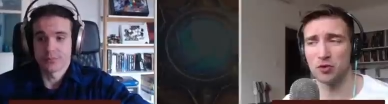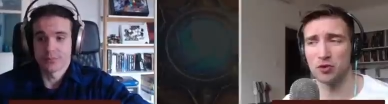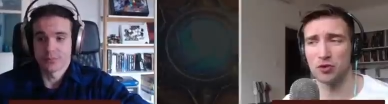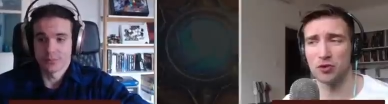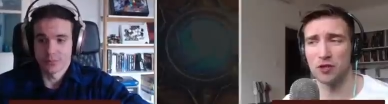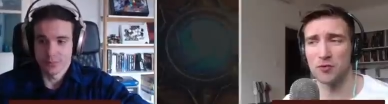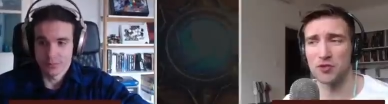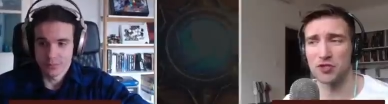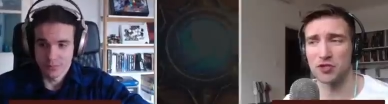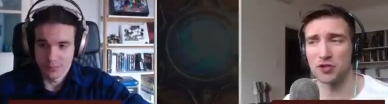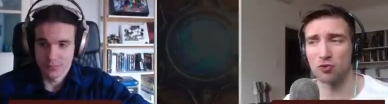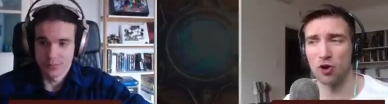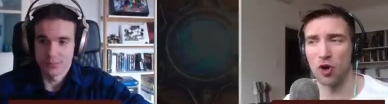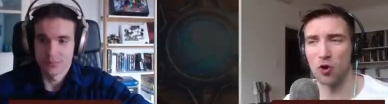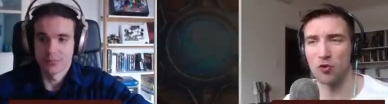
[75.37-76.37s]
Speaker 1: in two
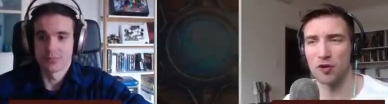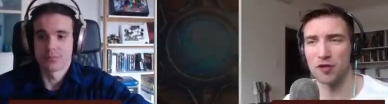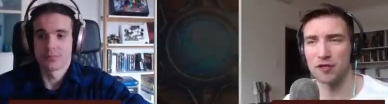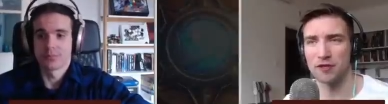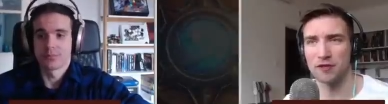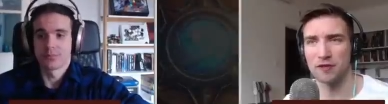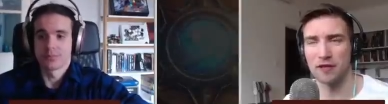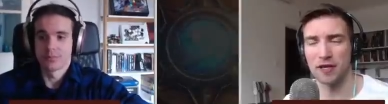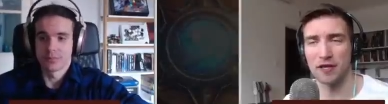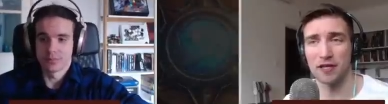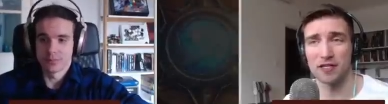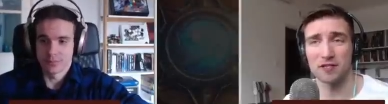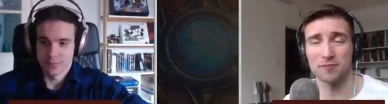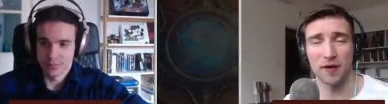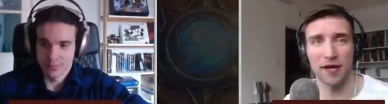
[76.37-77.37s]
tournaments in a row
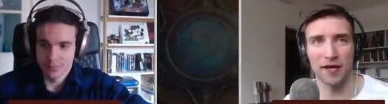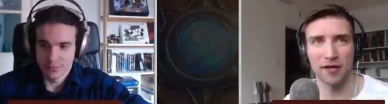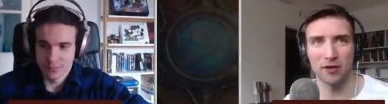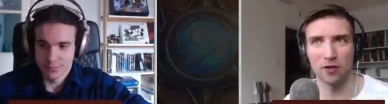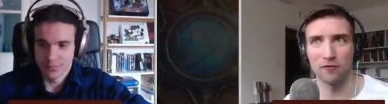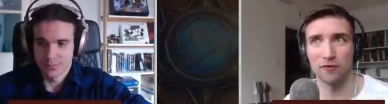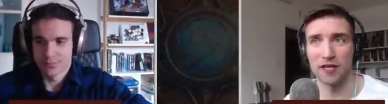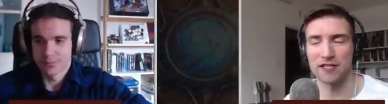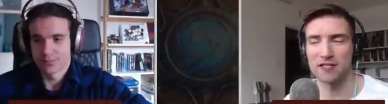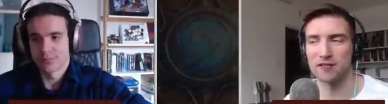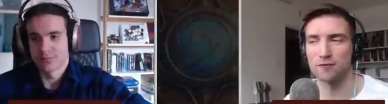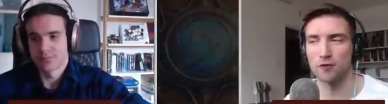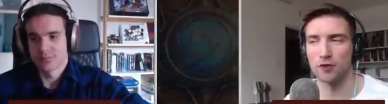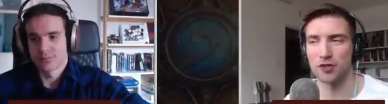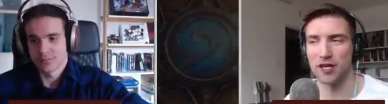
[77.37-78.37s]
in, in a span of
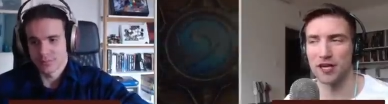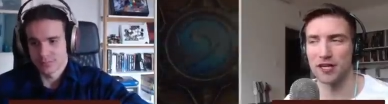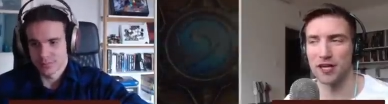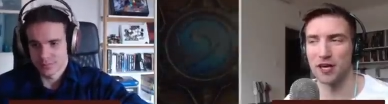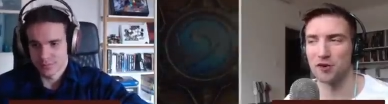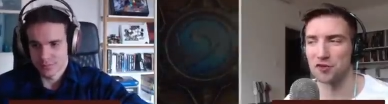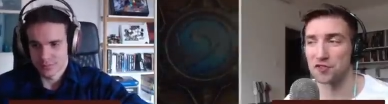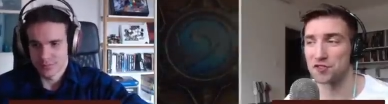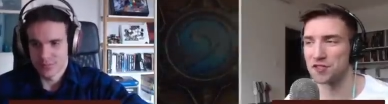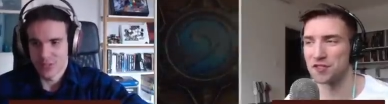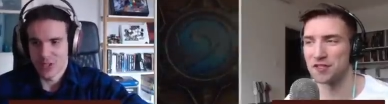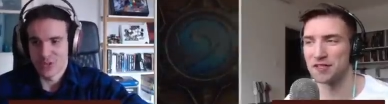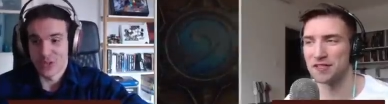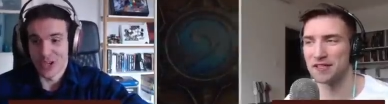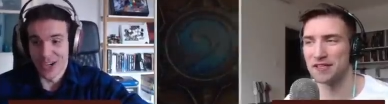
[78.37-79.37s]
less than 48
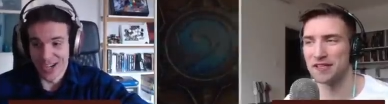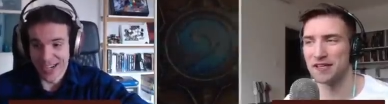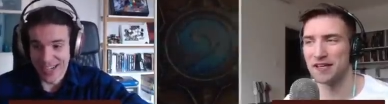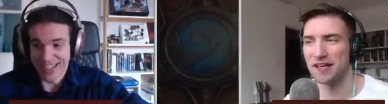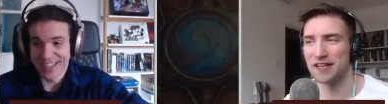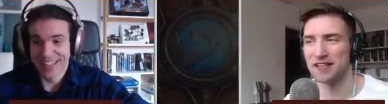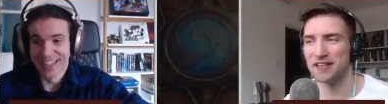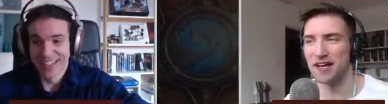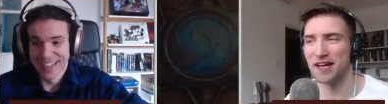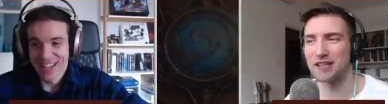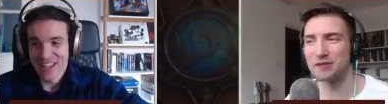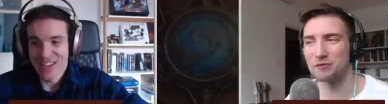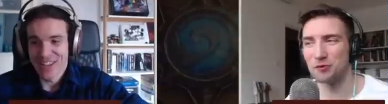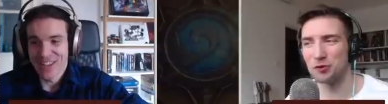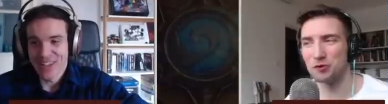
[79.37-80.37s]
hours.
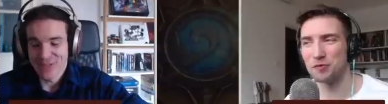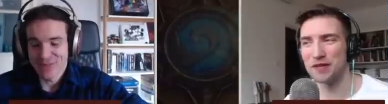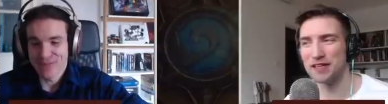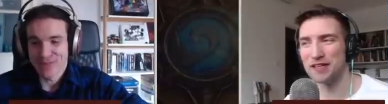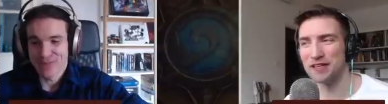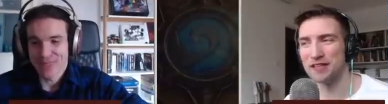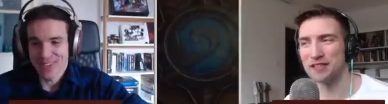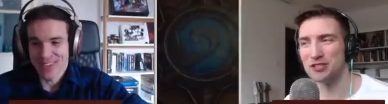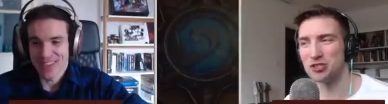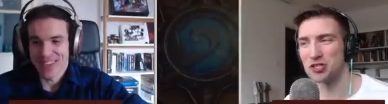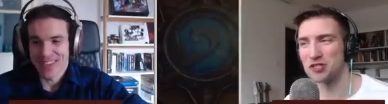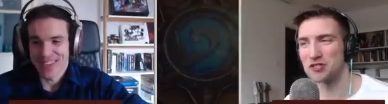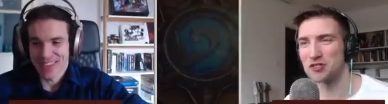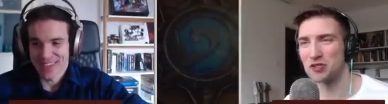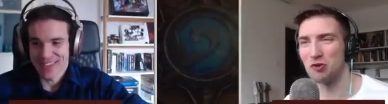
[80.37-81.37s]
Right. That would be
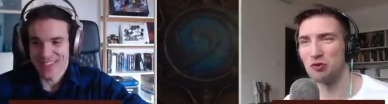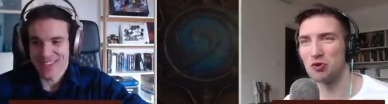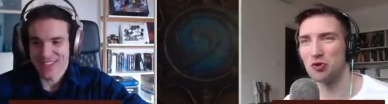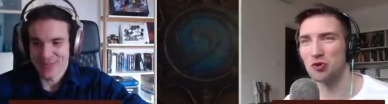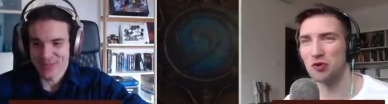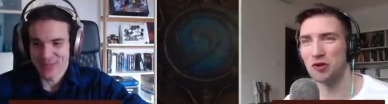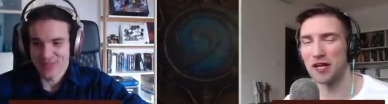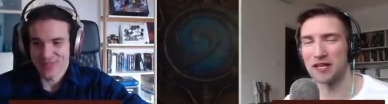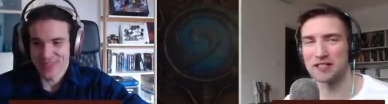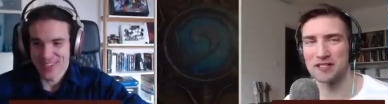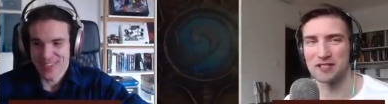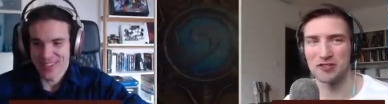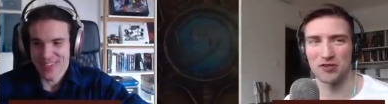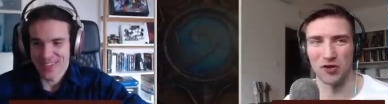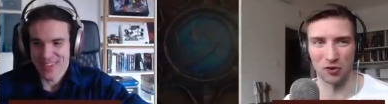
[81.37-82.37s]
just so
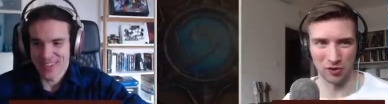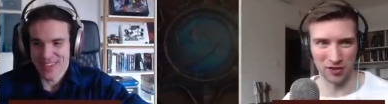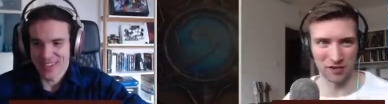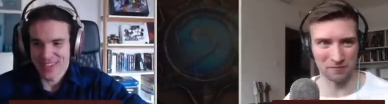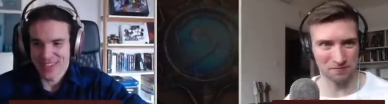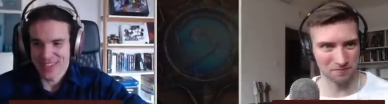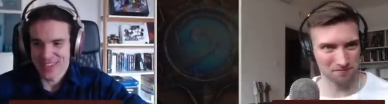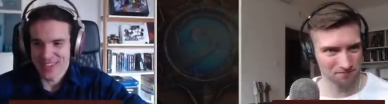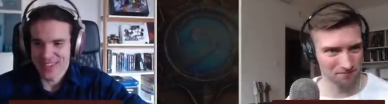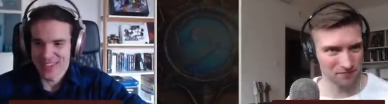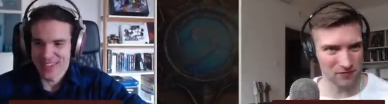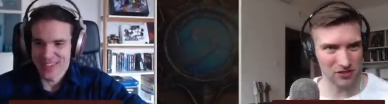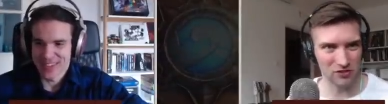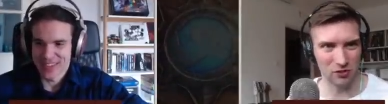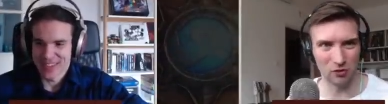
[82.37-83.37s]
cool as a story
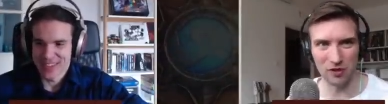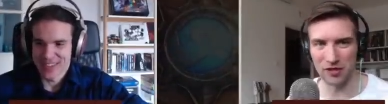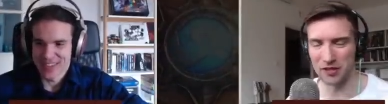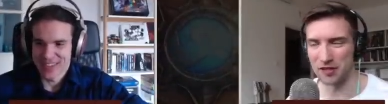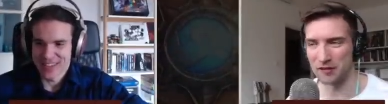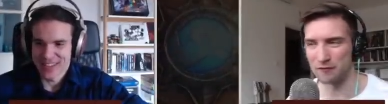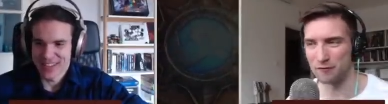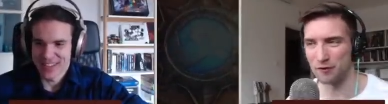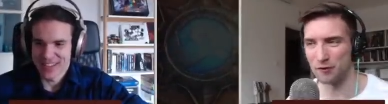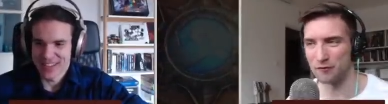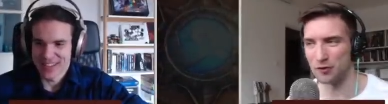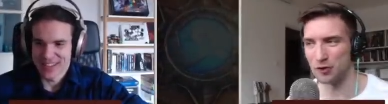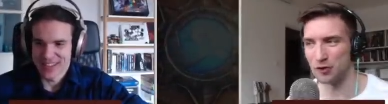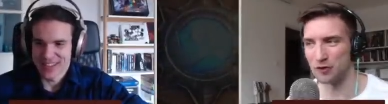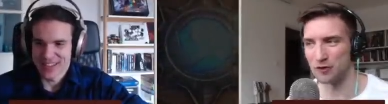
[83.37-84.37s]
story uh,
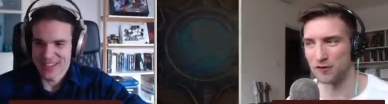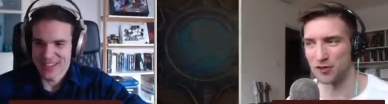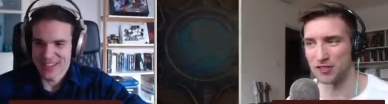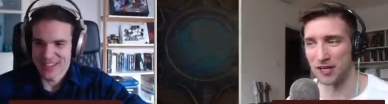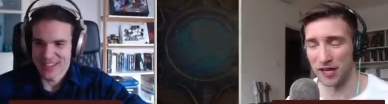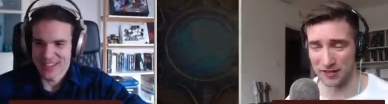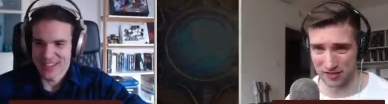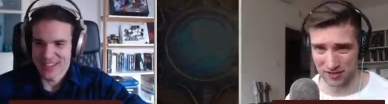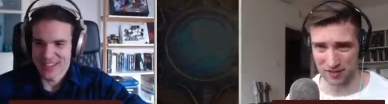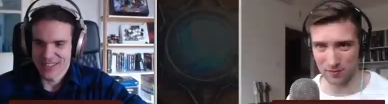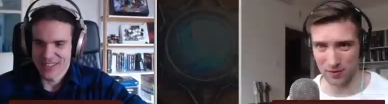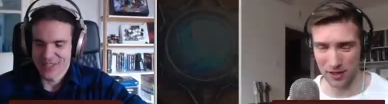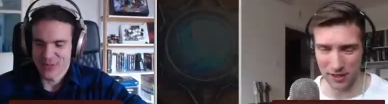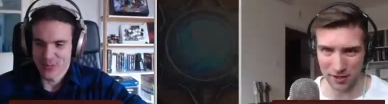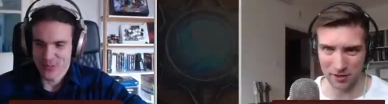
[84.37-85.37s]
for for for
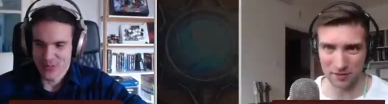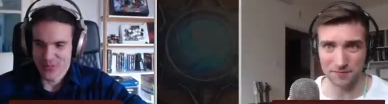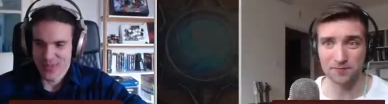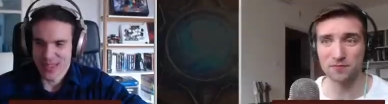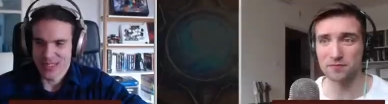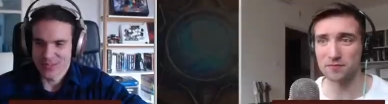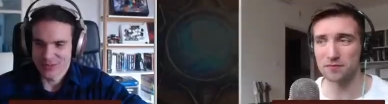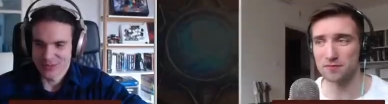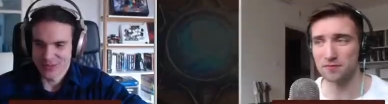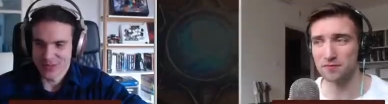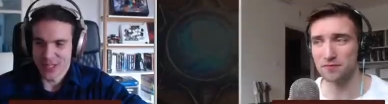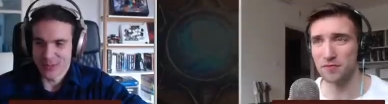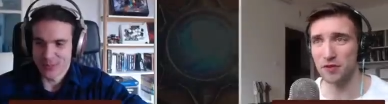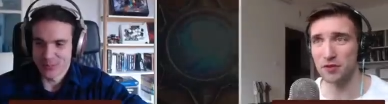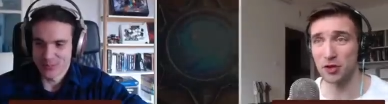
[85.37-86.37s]
Thijs as a player
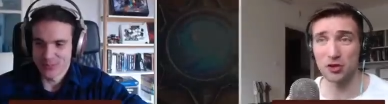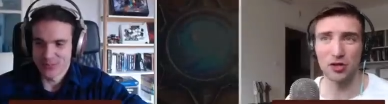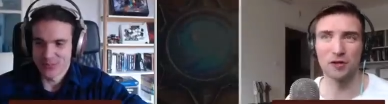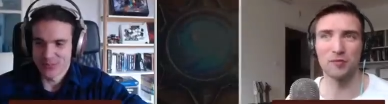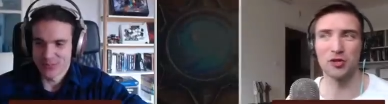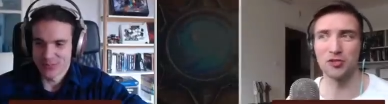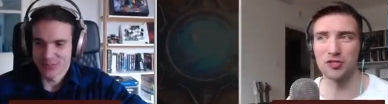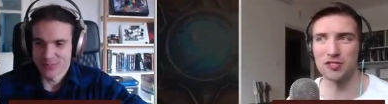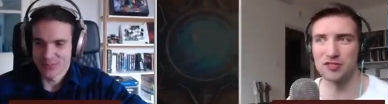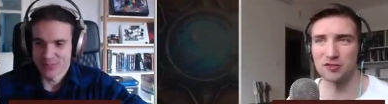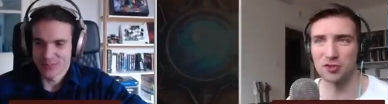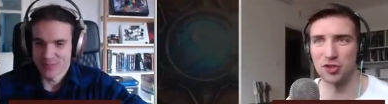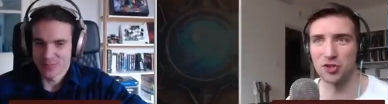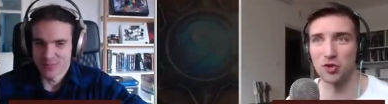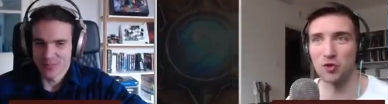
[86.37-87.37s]
Yep. Not only
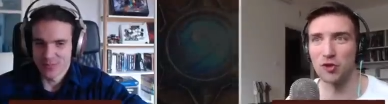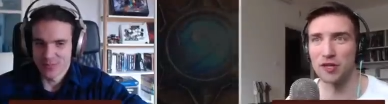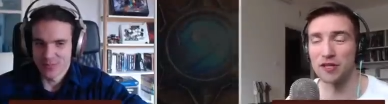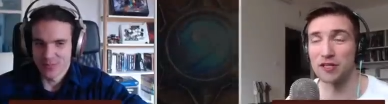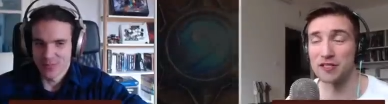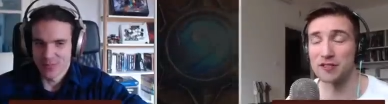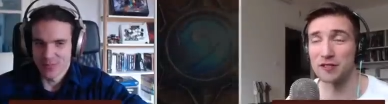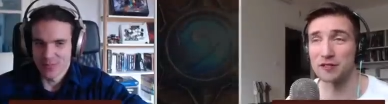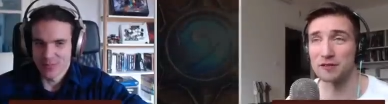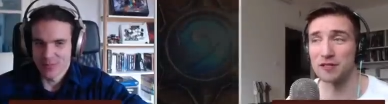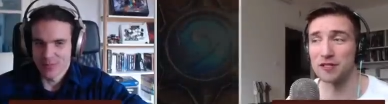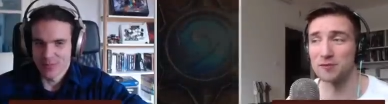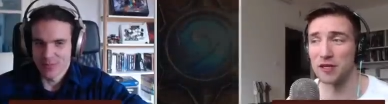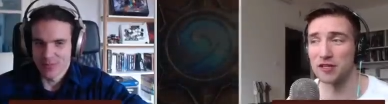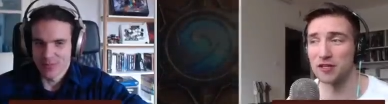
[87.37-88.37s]
because he's on G2 and
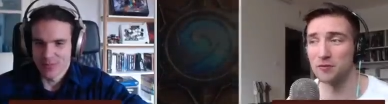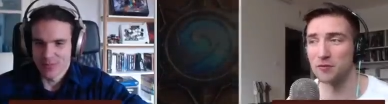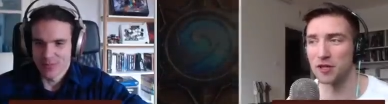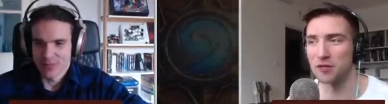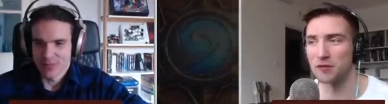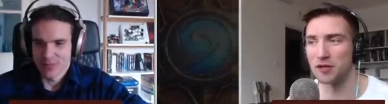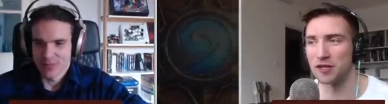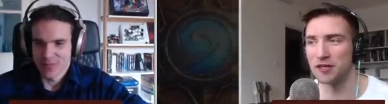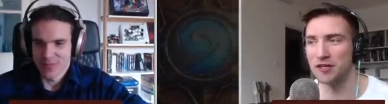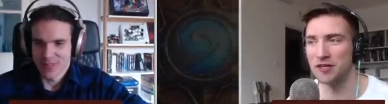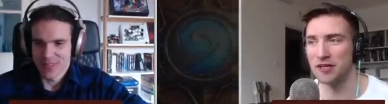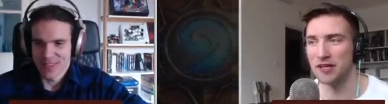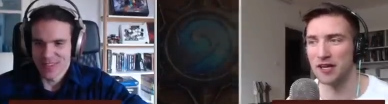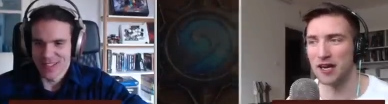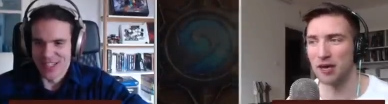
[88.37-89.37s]
he's a, he's my teammate,
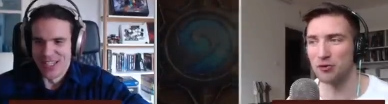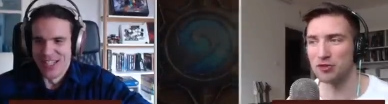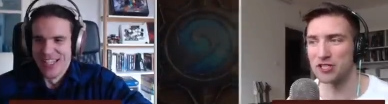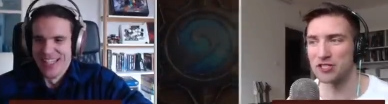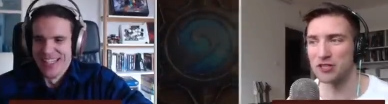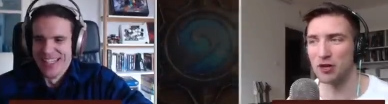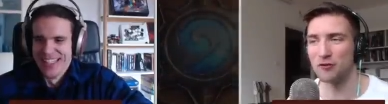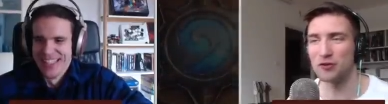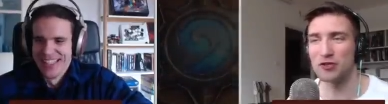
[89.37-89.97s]
but uh, I would